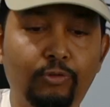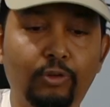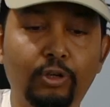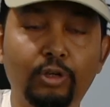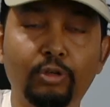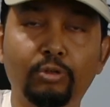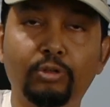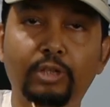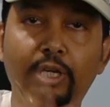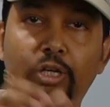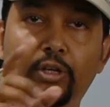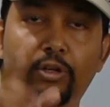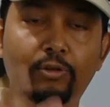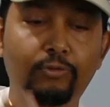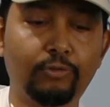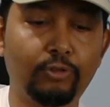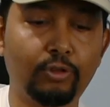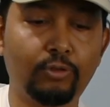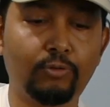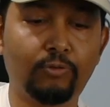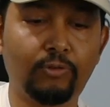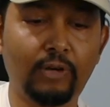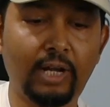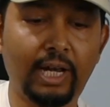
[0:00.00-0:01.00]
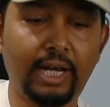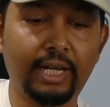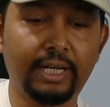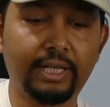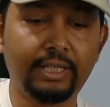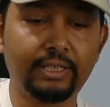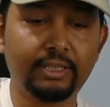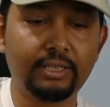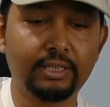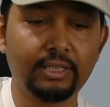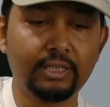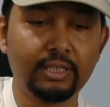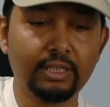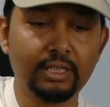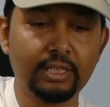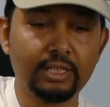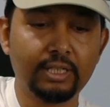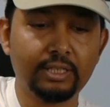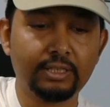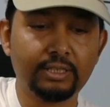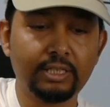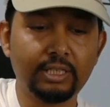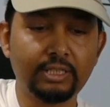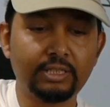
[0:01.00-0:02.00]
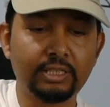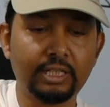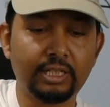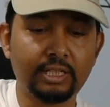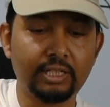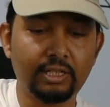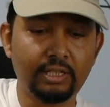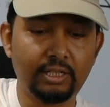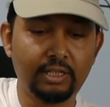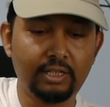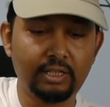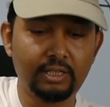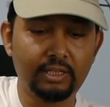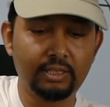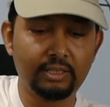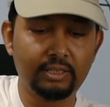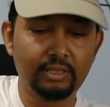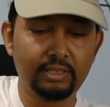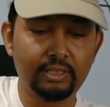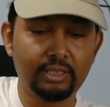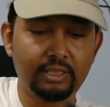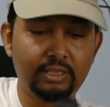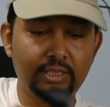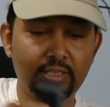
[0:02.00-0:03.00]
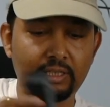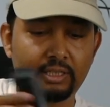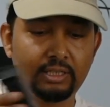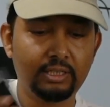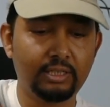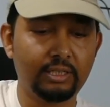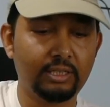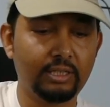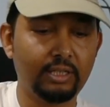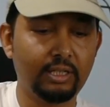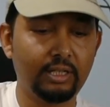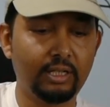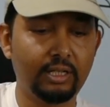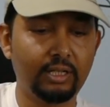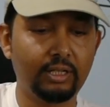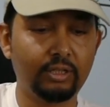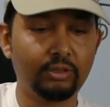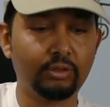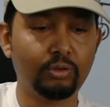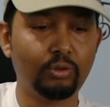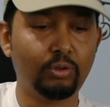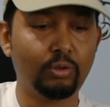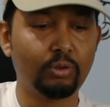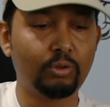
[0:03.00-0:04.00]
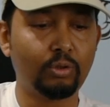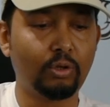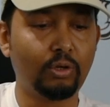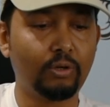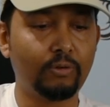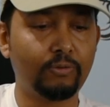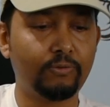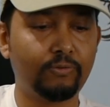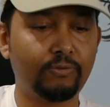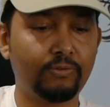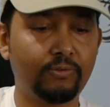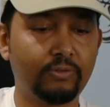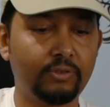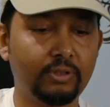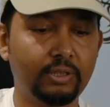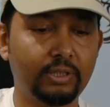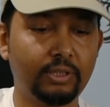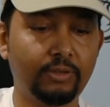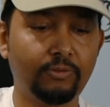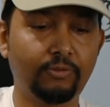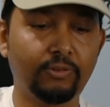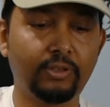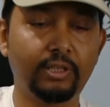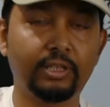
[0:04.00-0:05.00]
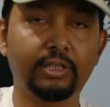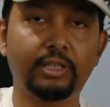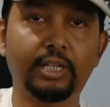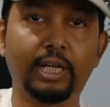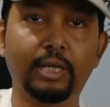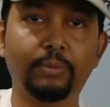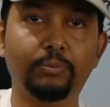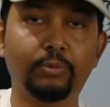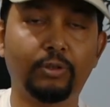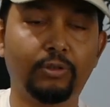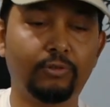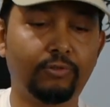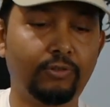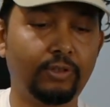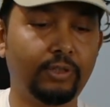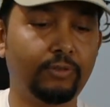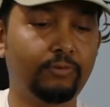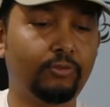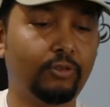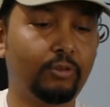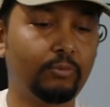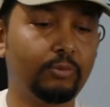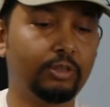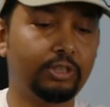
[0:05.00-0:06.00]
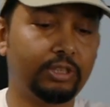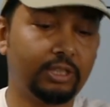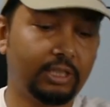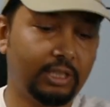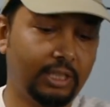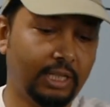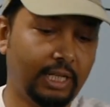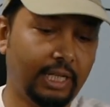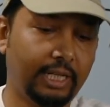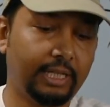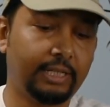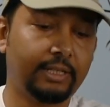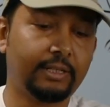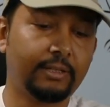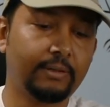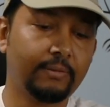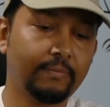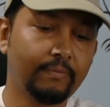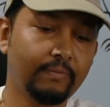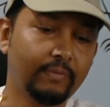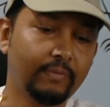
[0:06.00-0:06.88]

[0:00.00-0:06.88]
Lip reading: Before you take off your flight, just take a little note of different type of information, like